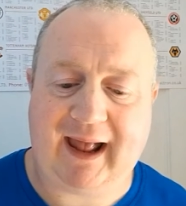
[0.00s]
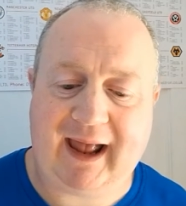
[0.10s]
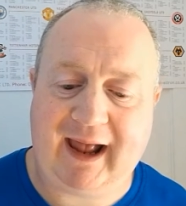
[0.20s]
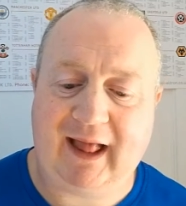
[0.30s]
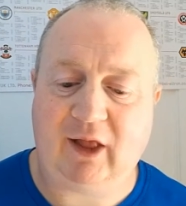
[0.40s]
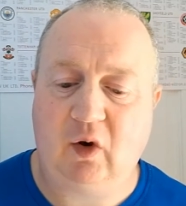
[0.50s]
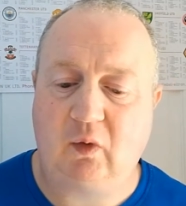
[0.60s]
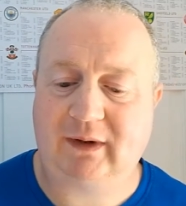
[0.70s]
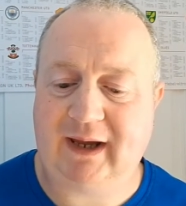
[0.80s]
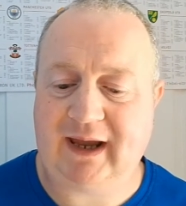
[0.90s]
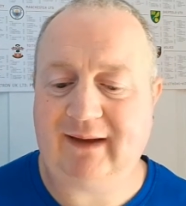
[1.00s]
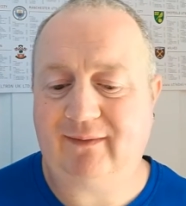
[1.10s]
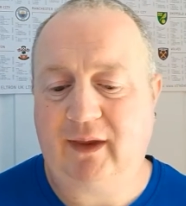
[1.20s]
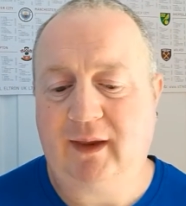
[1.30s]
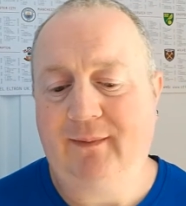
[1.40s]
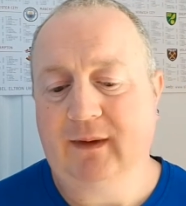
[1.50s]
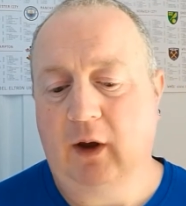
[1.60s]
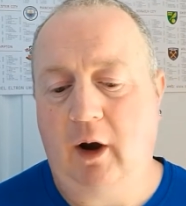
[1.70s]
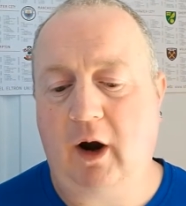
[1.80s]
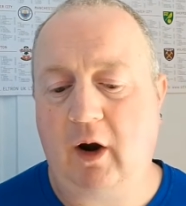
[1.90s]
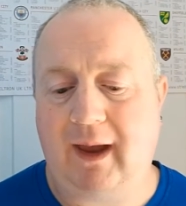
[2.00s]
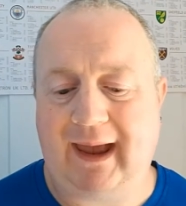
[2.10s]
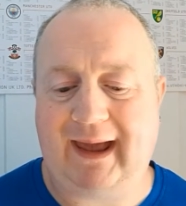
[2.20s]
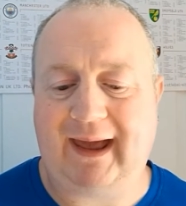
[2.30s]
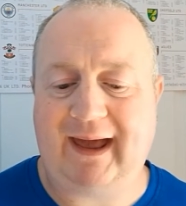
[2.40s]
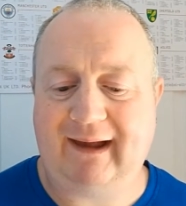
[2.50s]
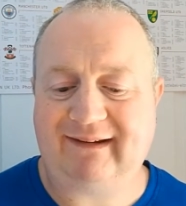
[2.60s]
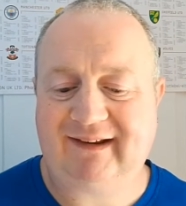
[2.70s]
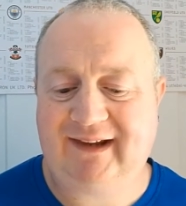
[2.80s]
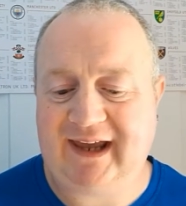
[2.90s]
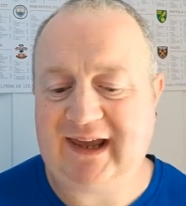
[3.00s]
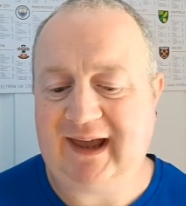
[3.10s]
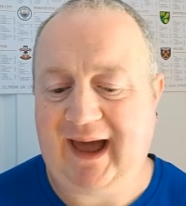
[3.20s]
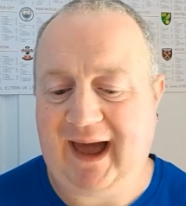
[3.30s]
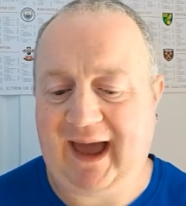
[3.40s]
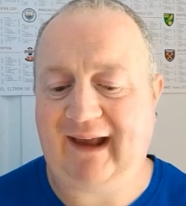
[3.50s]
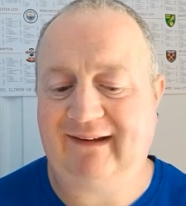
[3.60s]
Milot Rashica.